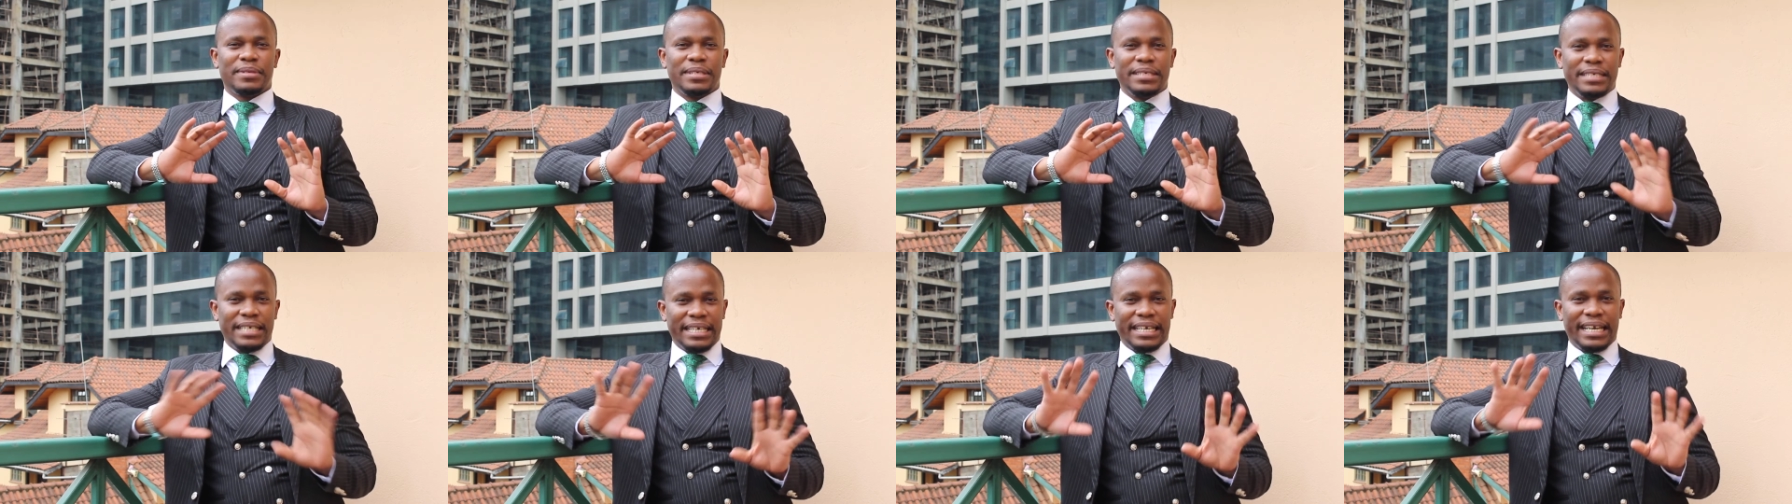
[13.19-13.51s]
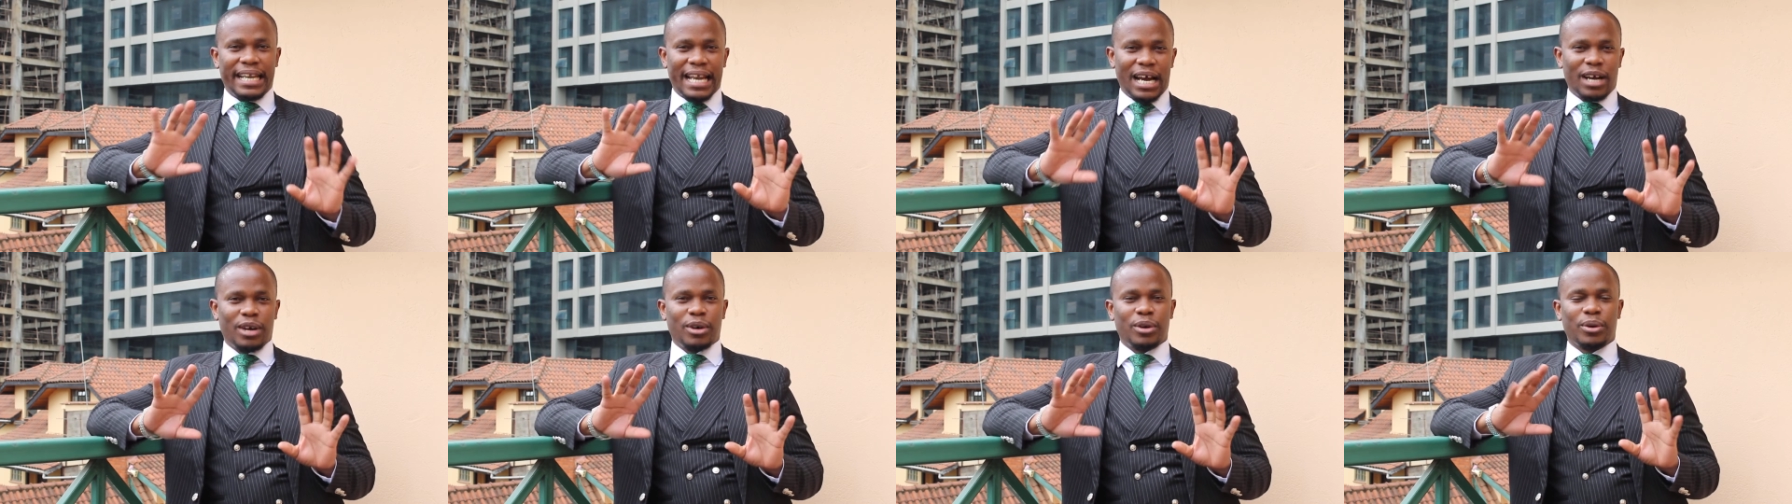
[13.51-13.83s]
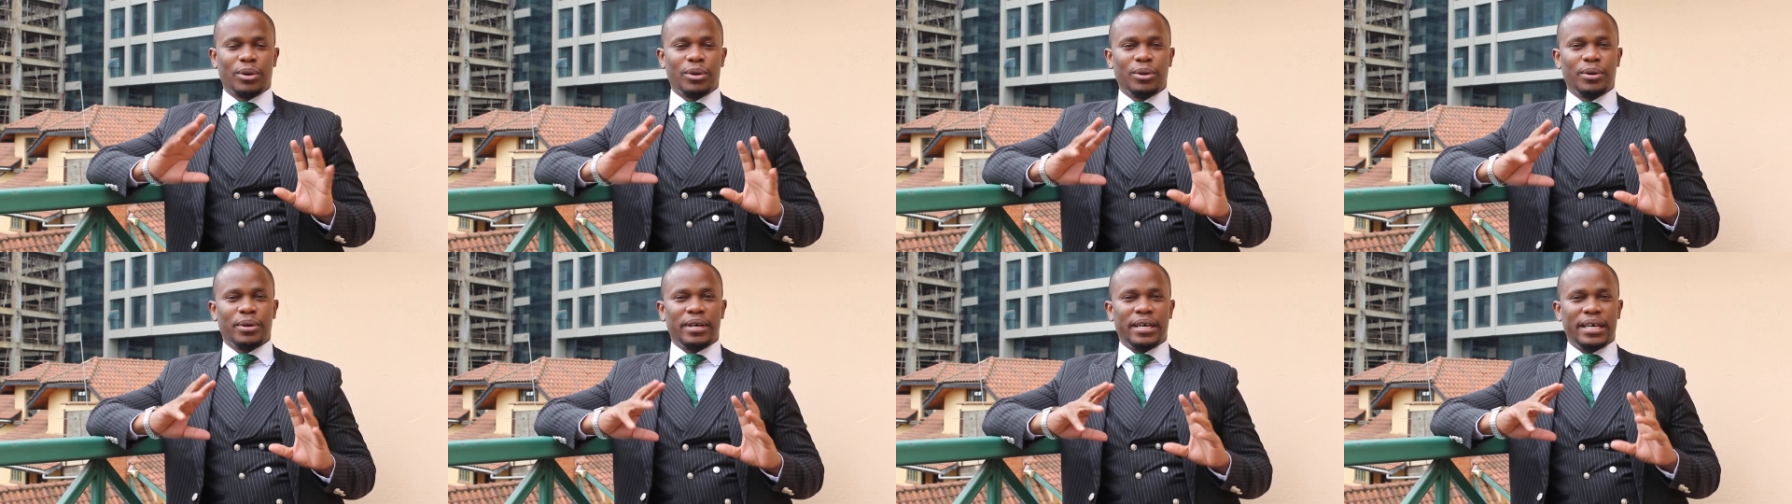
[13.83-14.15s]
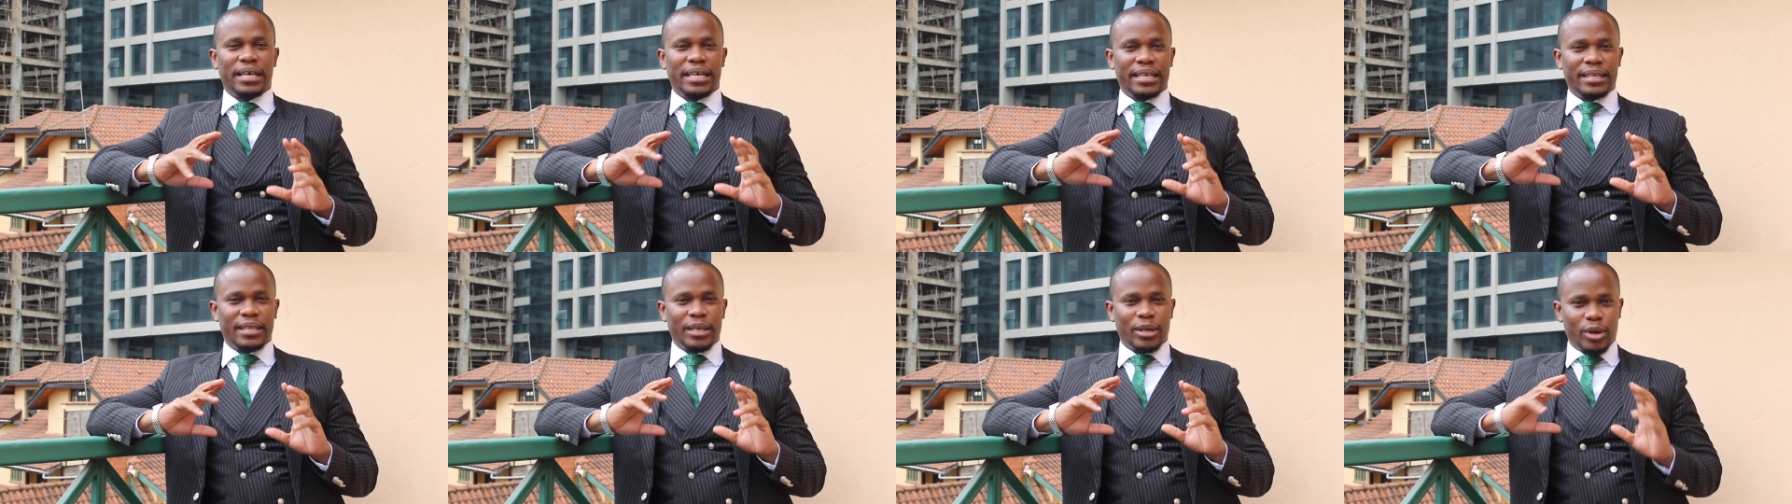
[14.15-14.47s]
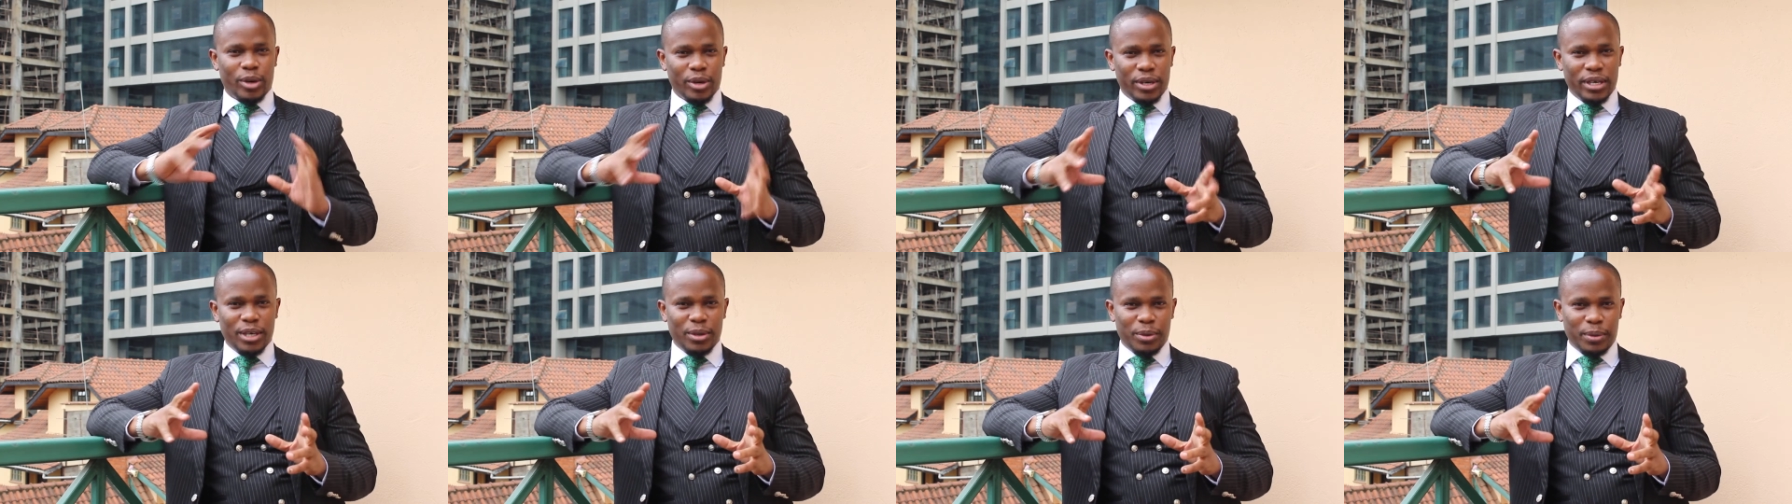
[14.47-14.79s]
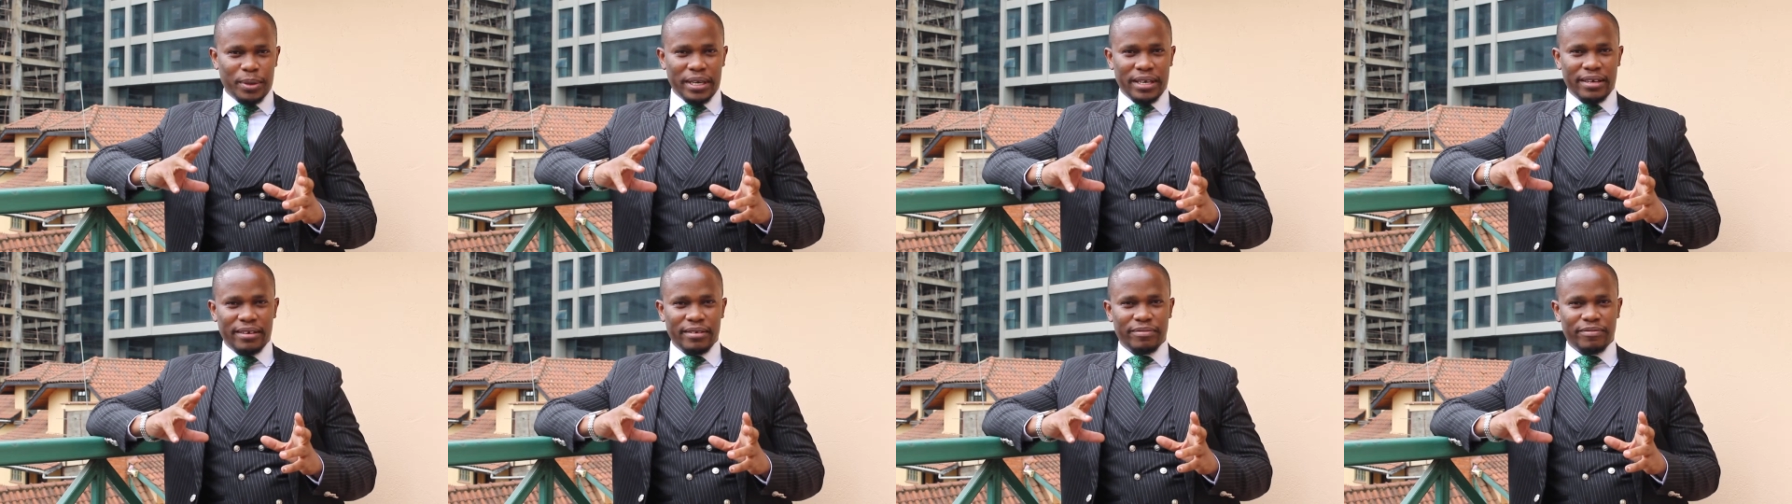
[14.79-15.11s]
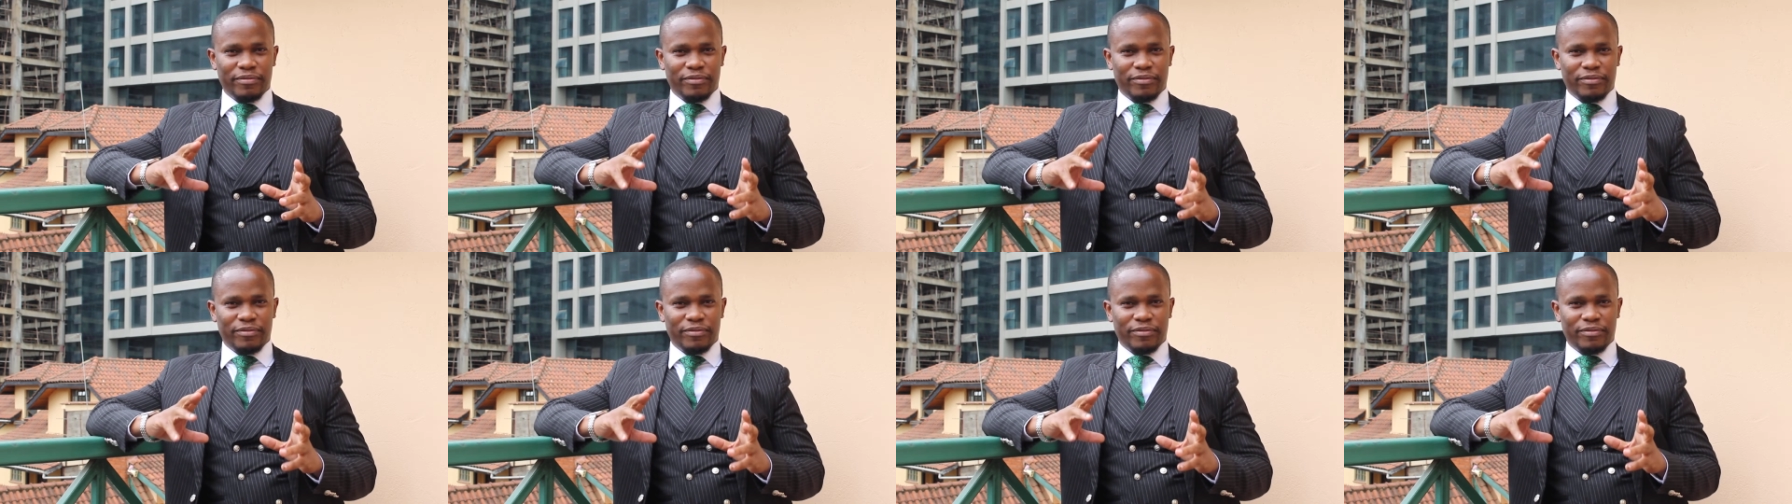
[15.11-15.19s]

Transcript: deni lako and the only way